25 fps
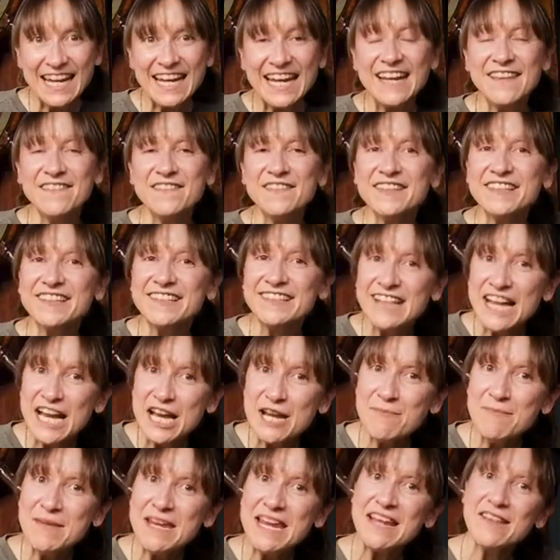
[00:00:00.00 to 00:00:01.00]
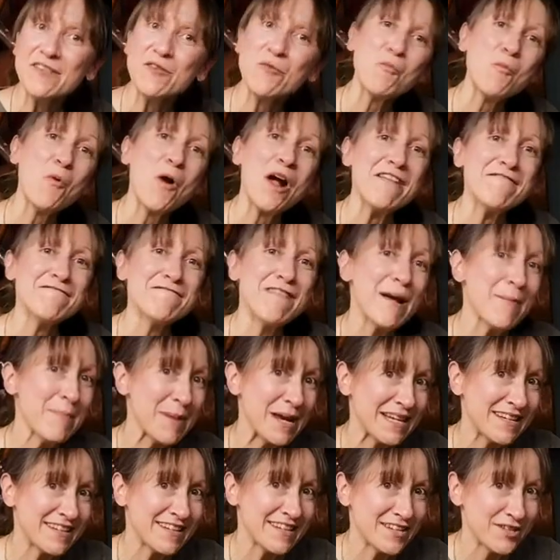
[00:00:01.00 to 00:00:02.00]
In the same year that White
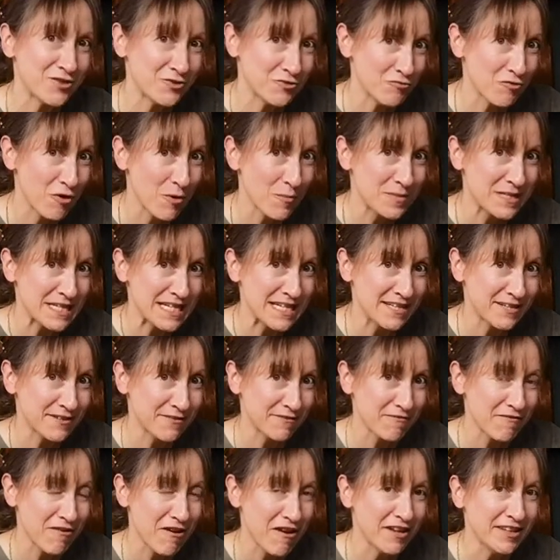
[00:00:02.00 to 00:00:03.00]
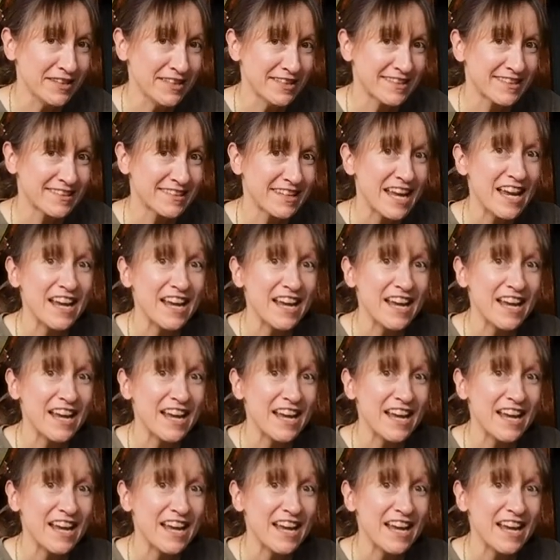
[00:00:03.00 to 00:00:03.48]
Rabbit is dropped into France,